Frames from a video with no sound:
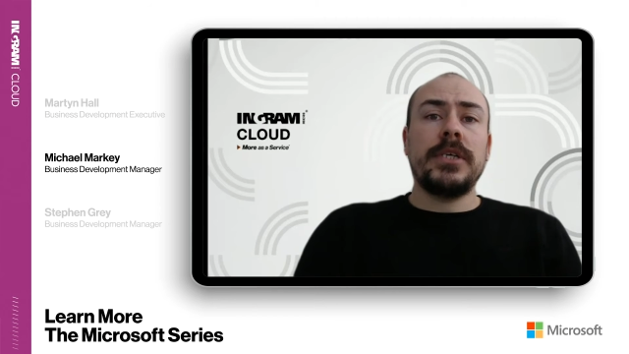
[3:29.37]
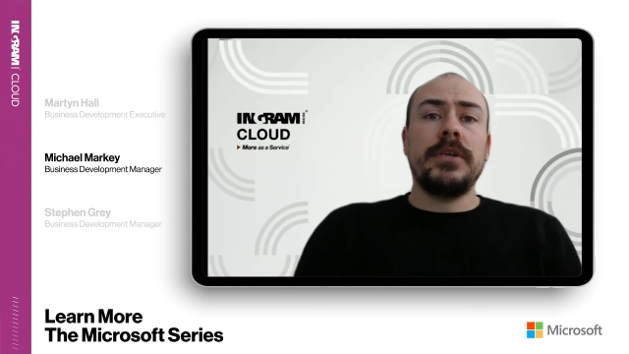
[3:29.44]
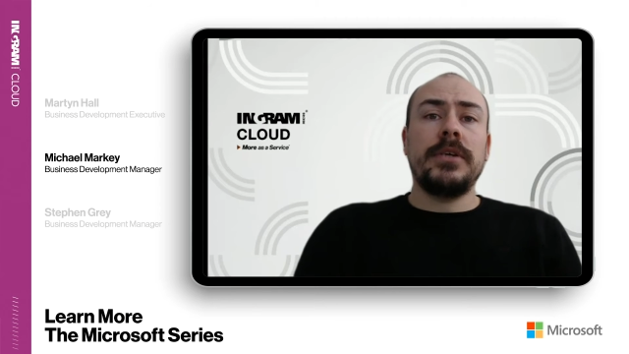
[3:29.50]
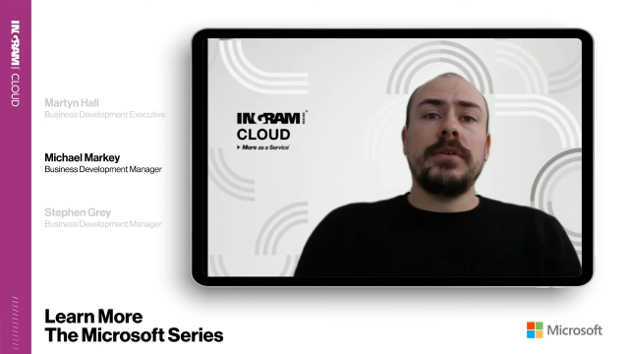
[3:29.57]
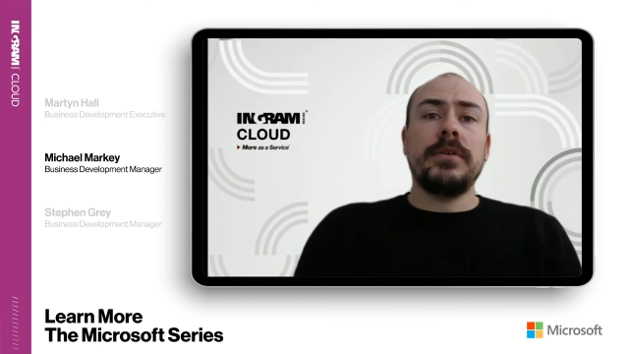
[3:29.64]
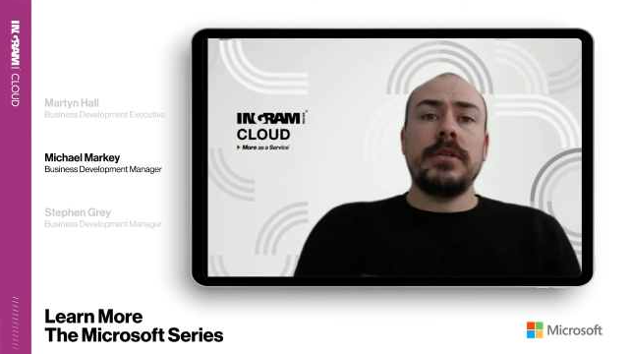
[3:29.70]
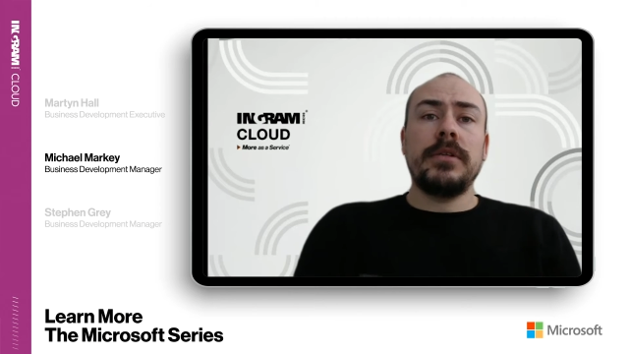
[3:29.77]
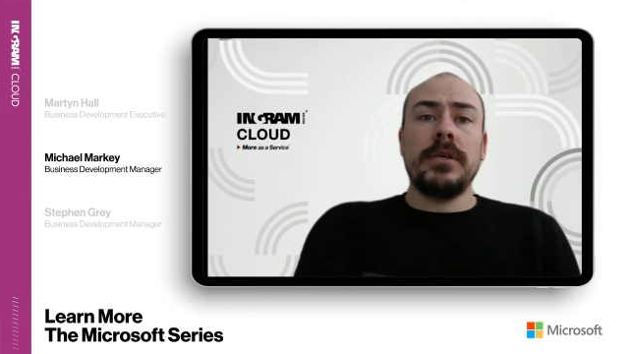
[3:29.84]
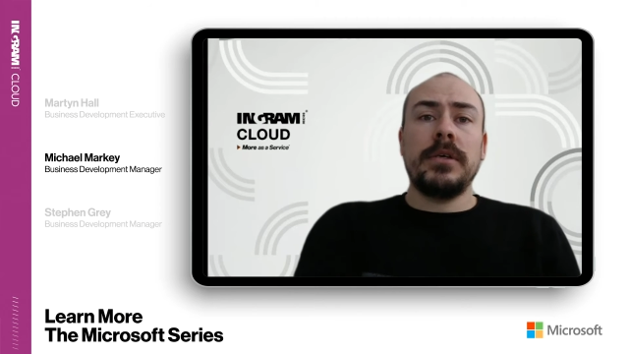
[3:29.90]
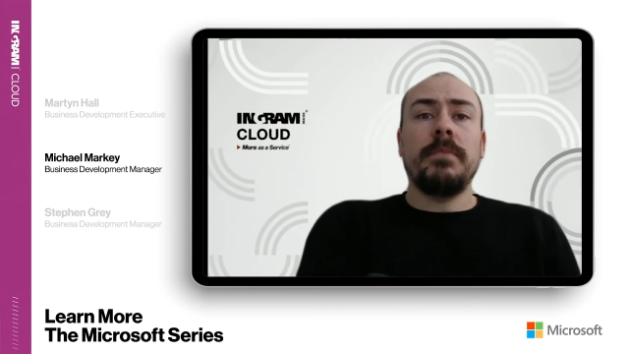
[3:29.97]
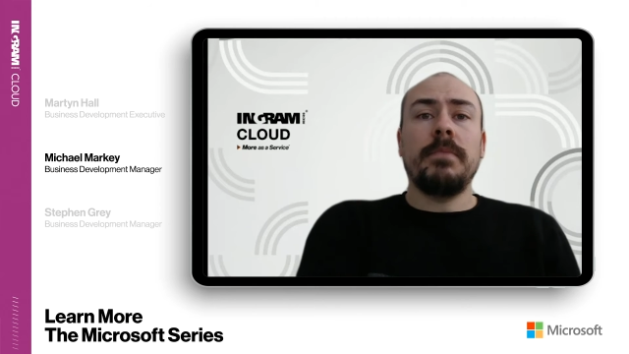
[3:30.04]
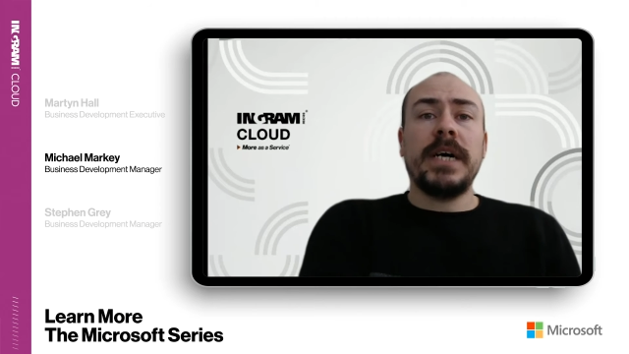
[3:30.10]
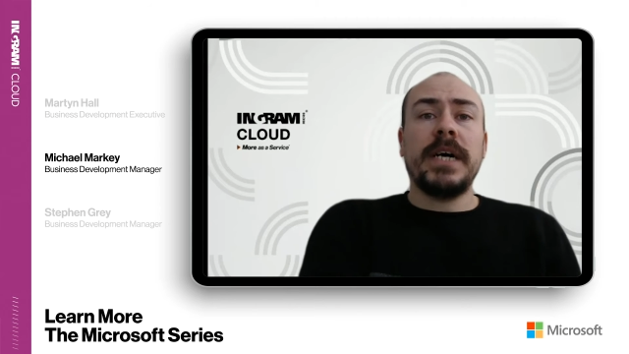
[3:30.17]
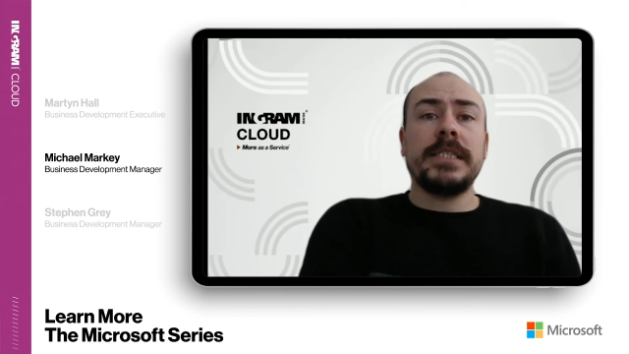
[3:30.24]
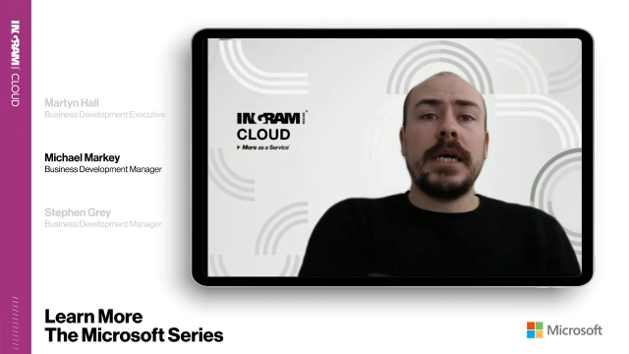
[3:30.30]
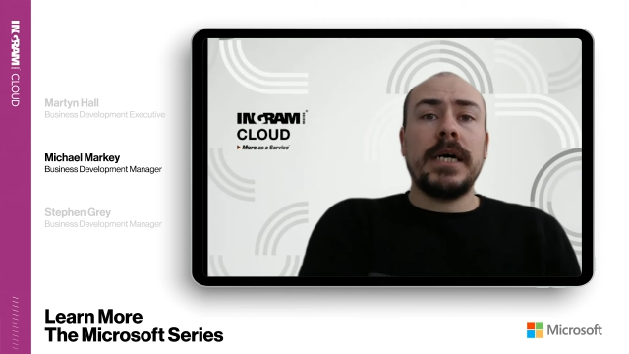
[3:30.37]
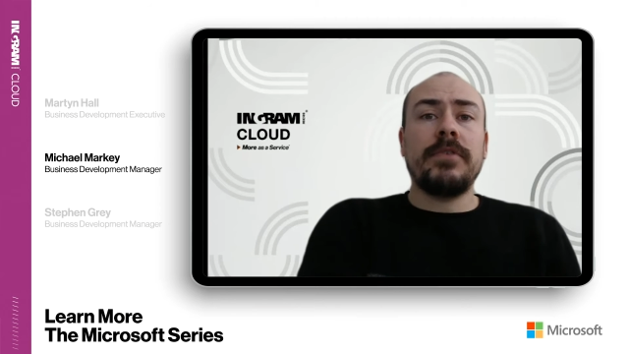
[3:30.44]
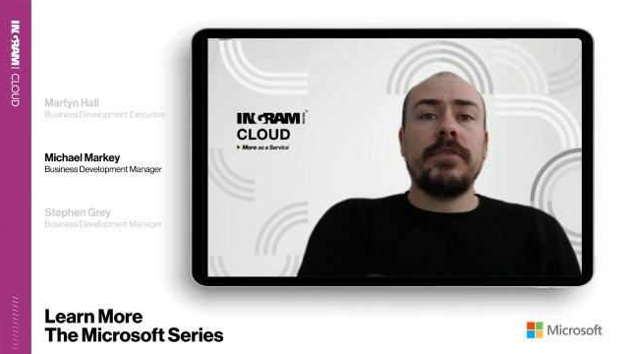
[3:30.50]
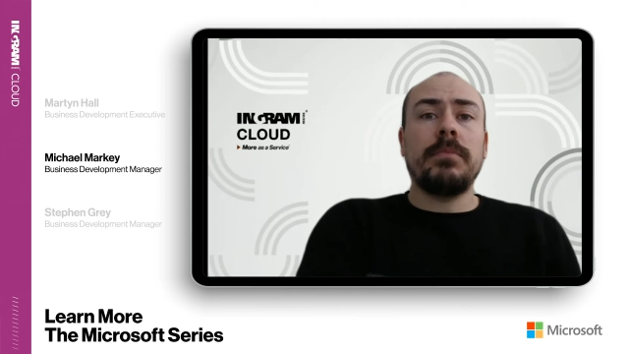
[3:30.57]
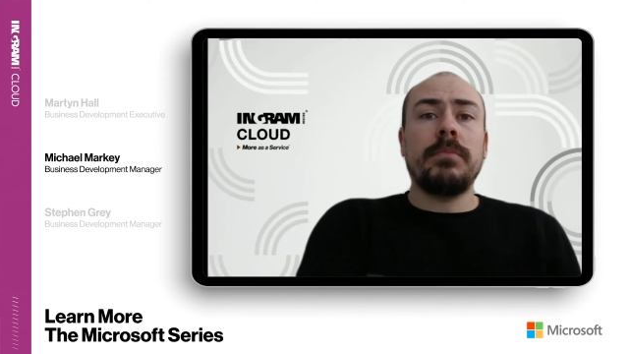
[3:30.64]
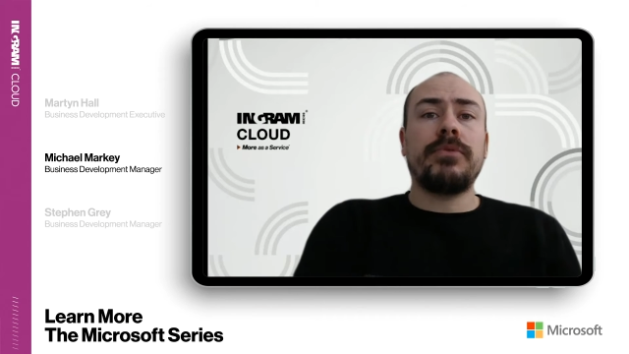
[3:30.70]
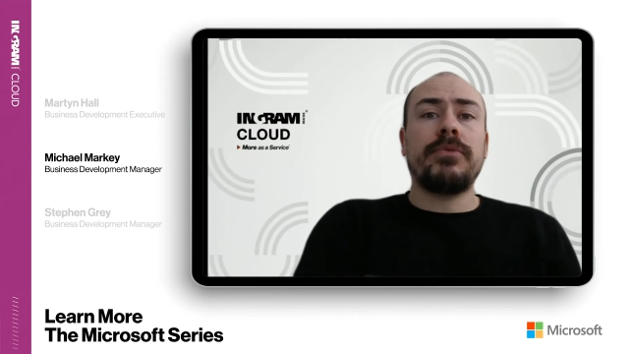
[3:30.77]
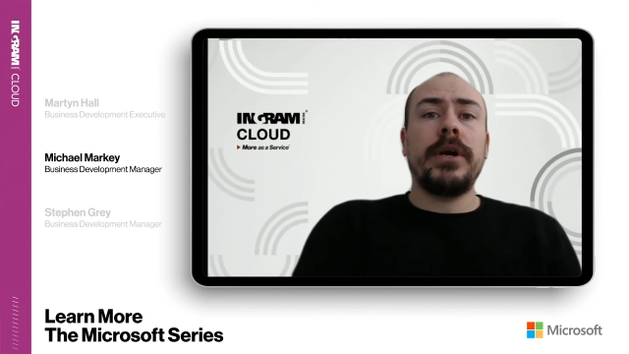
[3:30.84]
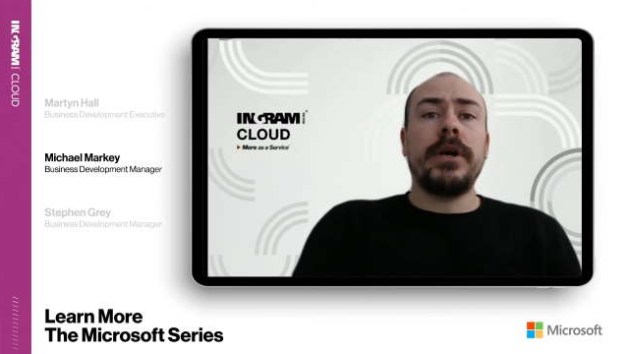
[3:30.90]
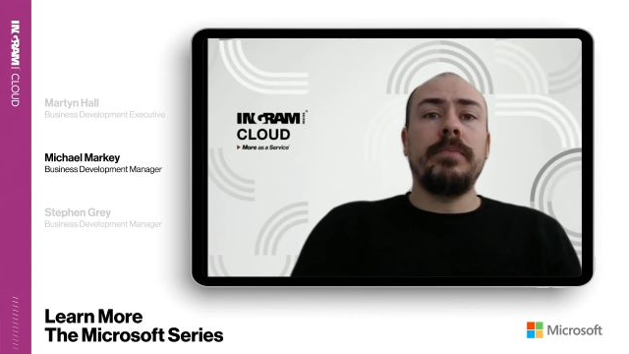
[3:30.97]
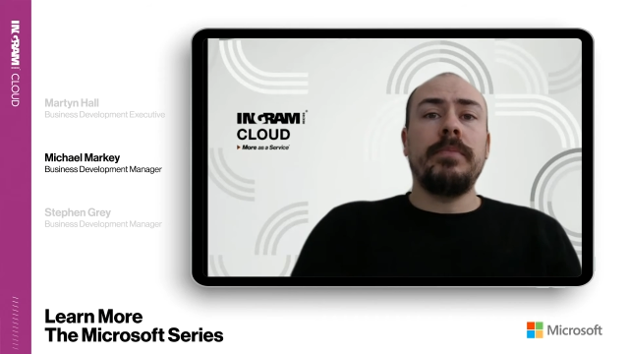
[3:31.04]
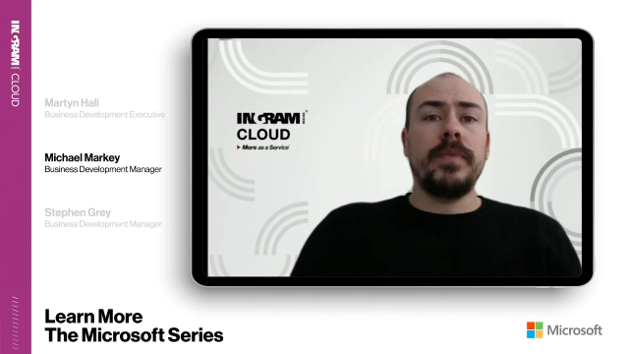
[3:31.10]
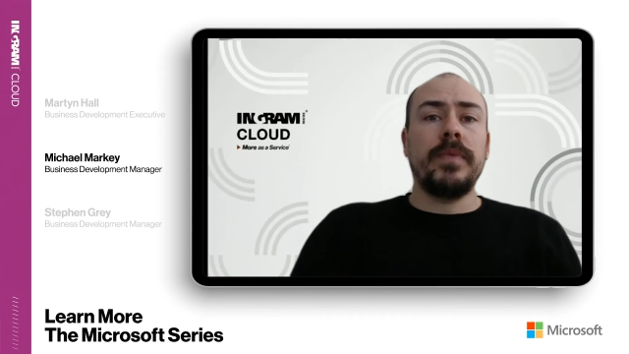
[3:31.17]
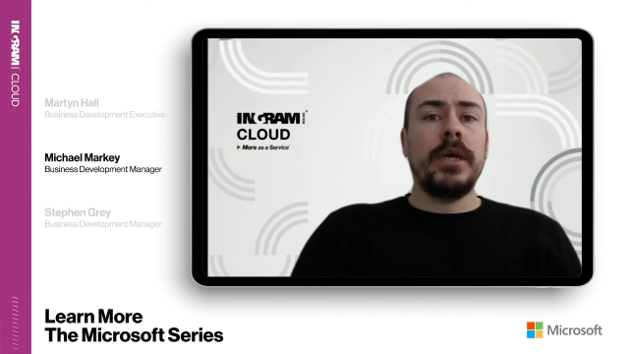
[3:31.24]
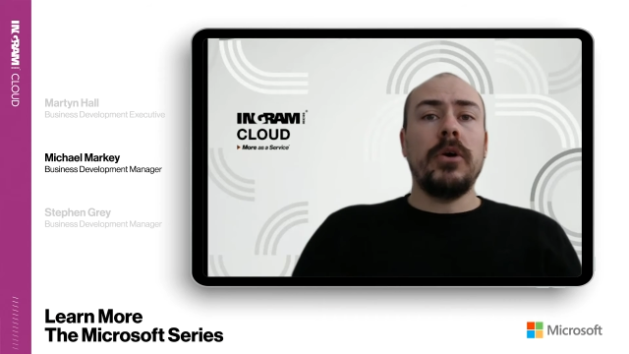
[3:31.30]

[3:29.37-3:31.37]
anything that you might have on-prem,